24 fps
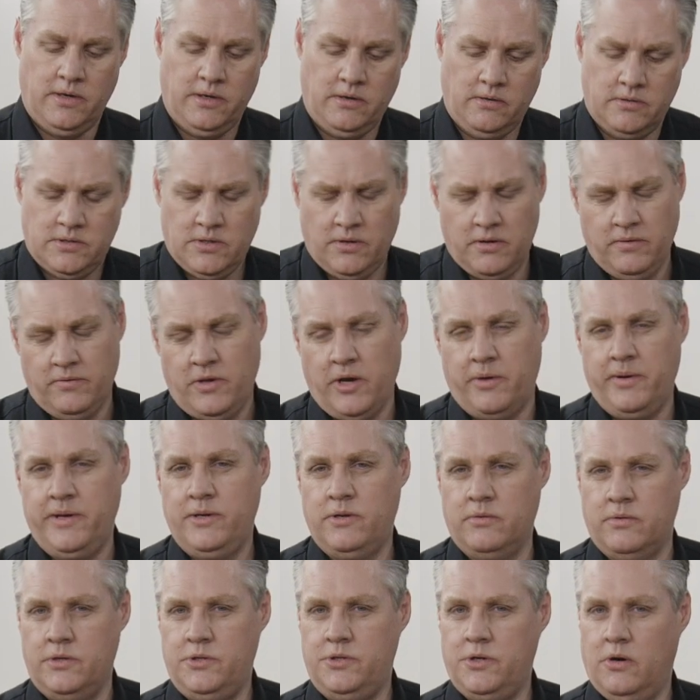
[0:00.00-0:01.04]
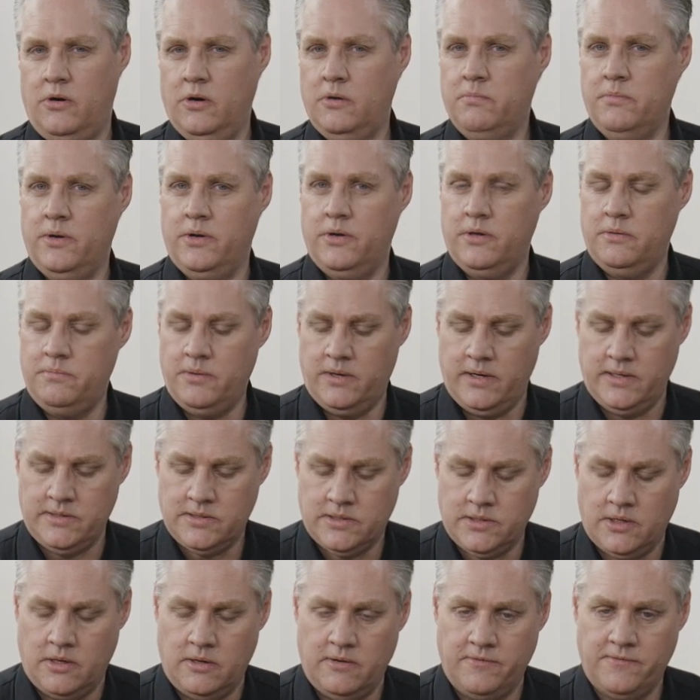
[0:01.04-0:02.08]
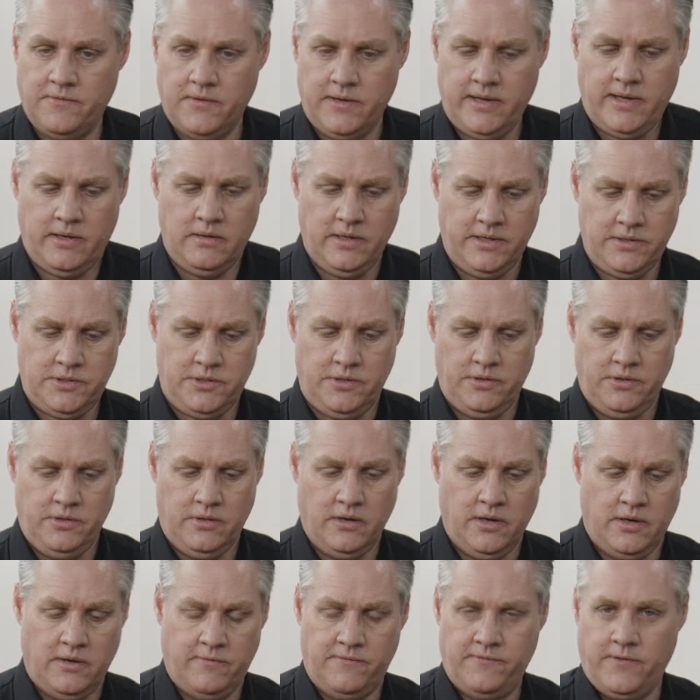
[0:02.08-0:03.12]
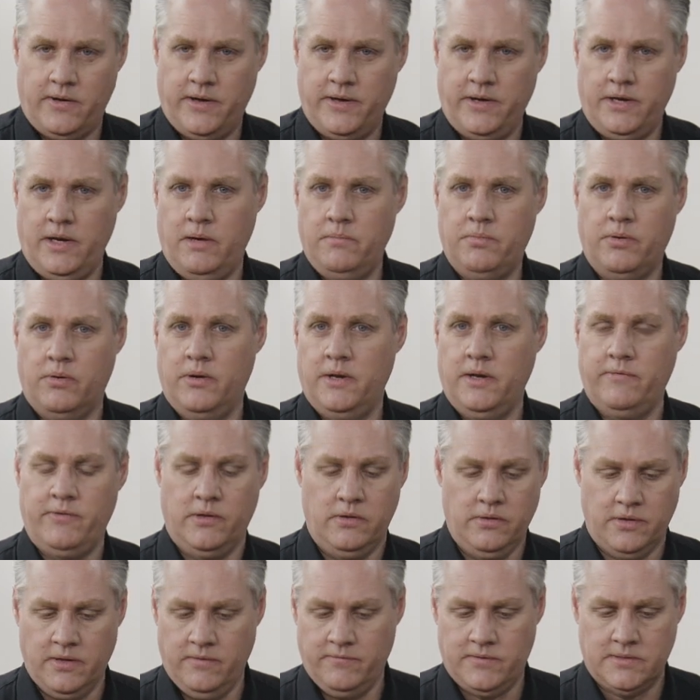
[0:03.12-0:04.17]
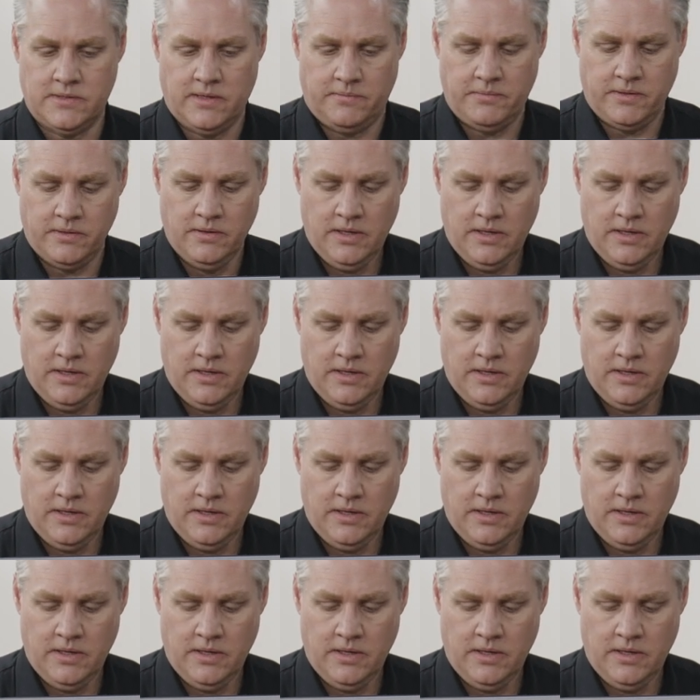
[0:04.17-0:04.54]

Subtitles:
It'll sort of go into a jog mode by itself, and that lets you kind of find an endpoint if you're looking for something.